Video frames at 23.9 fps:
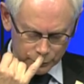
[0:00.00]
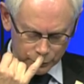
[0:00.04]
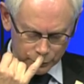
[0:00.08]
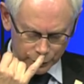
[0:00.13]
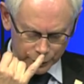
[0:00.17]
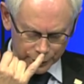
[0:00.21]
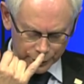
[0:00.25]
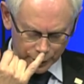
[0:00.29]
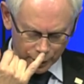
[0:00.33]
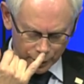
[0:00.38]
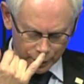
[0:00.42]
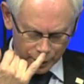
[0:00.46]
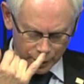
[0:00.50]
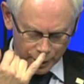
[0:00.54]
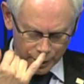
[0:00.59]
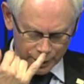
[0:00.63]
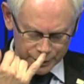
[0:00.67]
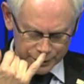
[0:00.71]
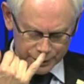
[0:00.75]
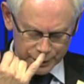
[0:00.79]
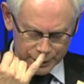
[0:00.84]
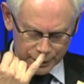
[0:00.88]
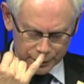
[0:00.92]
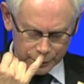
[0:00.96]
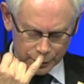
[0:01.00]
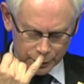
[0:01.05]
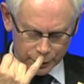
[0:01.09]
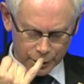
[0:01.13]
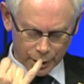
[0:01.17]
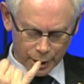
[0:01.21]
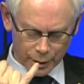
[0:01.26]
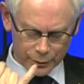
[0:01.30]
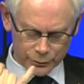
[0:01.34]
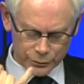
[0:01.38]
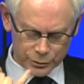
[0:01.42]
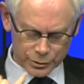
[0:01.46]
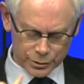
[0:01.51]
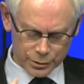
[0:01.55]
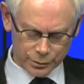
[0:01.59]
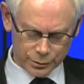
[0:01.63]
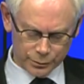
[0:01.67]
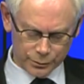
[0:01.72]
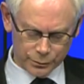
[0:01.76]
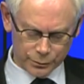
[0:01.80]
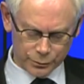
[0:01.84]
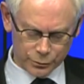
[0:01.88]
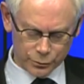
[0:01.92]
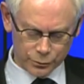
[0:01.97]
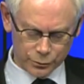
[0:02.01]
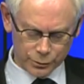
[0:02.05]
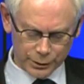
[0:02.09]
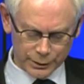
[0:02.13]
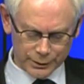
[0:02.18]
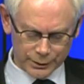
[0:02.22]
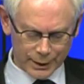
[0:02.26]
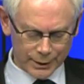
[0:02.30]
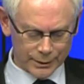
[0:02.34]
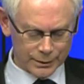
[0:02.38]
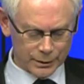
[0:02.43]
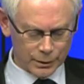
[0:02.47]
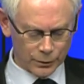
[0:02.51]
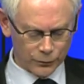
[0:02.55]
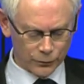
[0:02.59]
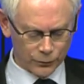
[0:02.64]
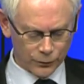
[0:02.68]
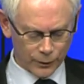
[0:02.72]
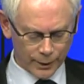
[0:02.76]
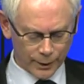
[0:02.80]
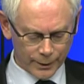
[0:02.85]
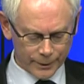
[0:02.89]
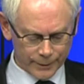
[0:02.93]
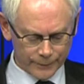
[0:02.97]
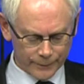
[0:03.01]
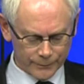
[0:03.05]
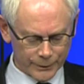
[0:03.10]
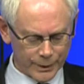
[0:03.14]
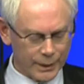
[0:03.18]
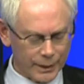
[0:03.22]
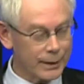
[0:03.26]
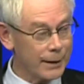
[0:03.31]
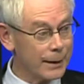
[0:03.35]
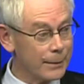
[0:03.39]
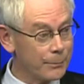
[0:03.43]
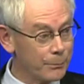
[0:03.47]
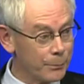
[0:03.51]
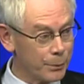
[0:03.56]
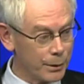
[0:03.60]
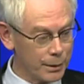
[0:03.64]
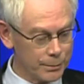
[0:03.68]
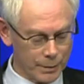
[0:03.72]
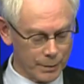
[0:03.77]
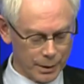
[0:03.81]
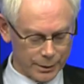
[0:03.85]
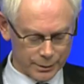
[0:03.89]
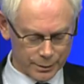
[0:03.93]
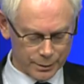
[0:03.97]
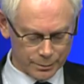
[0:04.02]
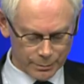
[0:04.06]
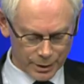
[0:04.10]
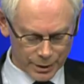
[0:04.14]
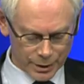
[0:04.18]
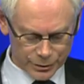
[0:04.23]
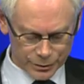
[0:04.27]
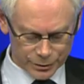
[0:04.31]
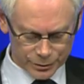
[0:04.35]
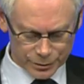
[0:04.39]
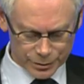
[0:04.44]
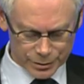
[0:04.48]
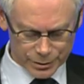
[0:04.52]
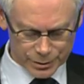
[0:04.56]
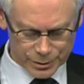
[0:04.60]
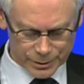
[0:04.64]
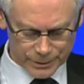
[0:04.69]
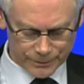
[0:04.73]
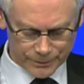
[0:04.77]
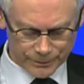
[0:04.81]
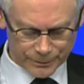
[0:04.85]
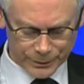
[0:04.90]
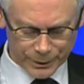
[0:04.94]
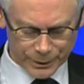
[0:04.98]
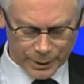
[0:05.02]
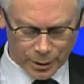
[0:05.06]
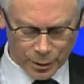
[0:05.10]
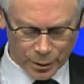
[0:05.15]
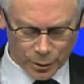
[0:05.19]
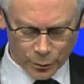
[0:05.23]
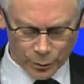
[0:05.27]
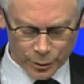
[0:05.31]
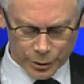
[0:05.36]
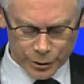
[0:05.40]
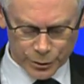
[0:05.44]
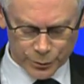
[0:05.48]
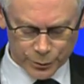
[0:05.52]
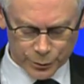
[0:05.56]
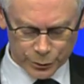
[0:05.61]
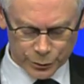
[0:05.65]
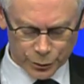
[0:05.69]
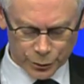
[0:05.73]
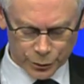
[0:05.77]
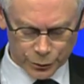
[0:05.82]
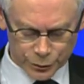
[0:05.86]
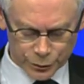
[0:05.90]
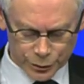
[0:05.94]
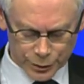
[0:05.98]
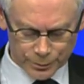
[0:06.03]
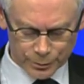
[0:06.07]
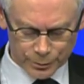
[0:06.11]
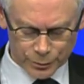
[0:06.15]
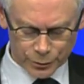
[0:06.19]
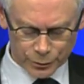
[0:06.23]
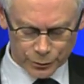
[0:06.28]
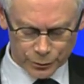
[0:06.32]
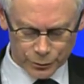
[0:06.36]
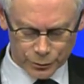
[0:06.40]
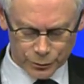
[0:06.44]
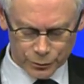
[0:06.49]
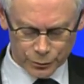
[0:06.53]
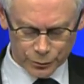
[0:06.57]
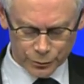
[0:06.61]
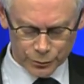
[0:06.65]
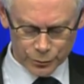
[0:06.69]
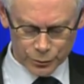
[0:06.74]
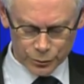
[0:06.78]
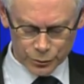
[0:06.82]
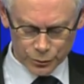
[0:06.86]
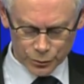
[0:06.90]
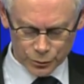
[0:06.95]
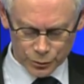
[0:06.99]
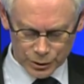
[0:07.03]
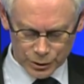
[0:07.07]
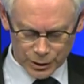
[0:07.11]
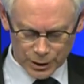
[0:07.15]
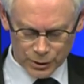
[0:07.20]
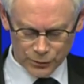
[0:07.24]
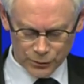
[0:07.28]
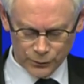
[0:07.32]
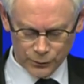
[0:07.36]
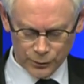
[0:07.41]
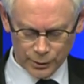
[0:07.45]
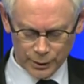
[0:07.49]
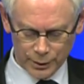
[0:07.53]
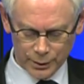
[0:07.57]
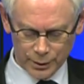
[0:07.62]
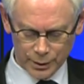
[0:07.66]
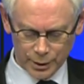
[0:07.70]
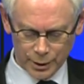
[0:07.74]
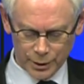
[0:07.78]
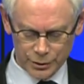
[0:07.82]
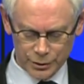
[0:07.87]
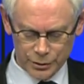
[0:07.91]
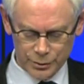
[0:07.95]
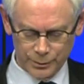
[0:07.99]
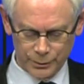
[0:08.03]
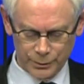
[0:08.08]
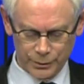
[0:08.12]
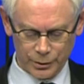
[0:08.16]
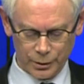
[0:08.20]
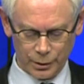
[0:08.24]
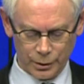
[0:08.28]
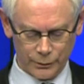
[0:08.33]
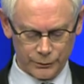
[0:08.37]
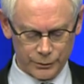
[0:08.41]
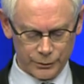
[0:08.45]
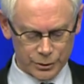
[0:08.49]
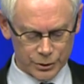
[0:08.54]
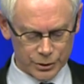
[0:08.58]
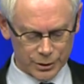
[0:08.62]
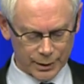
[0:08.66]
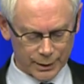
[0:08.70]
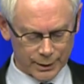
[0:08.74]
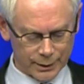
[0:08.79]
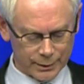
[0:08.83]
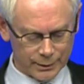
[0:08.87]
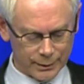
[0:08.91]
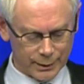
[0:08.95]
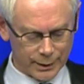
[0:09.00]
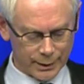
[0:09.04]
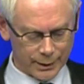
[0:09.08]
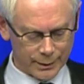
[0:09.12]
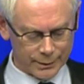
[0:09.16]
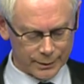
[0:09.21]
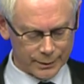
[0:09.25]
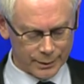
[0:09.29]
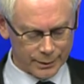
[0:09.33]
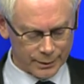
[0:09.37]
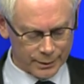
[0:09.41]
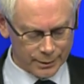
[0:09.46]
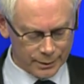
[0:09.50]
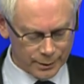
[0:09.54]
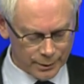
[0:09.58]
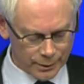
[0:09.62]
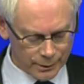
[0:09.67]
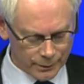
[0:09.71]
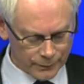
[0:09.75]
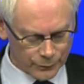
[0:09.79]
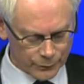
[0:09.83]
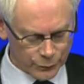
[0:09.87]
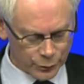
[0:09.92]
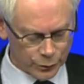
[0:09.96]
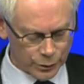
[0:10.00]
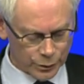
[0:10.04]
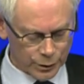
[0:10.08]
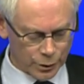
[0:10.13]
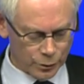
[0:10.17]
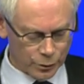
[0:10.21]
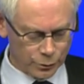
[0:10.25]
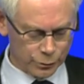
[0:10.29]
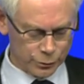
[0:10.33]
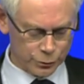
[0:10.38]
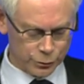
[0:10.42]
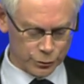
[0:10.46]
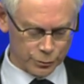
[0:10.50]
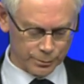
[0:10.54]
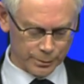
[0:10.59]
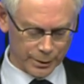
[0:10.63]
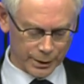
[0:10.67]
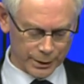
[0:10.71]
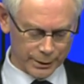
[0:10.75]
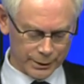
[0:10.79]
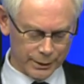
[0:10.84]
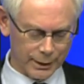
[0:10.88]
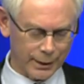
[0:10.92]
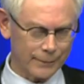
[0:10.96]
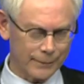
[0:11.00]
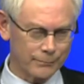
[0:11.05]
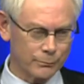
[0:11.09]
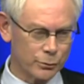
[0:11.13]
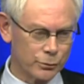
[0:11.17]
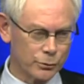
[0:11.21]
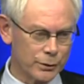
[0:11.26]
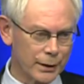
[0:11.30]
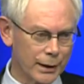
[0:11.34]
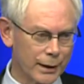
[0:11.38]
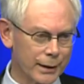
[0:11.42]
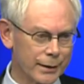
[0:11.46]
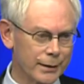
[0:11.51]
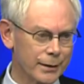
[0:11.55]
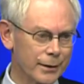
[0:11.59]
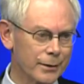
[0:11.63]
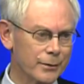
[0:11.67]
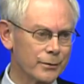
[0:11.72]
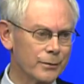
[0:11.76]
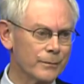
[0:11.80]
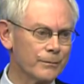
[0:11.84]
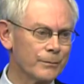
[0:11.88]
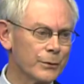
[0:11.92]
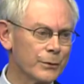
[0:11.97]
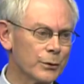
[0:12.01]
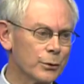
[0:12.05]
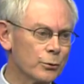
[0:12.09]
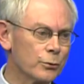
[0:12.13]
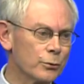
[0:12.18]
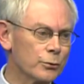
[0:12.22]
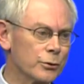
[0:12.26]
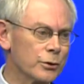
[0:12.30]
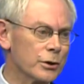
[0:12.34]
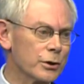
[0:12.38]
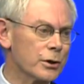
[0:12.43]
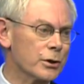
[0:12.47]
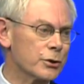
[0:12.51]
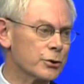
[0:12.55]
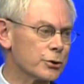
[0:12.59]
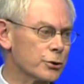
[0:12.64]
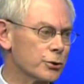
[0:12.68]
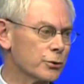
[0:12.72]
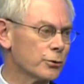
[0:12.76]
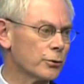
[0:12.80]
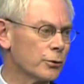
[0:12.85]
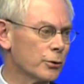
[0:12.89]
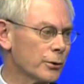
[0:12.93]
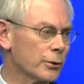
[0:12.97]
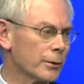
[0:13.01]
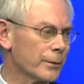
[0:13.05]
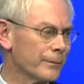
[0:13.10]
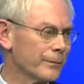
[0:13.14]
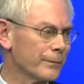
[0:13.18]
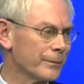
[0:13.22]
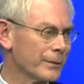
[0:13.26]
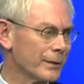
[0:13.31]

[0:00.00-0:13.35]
we are asking the Council to identify and implement measures which would contribute to the successful enlargement of the Schengen area to include Romania and Bulgaria, to reassure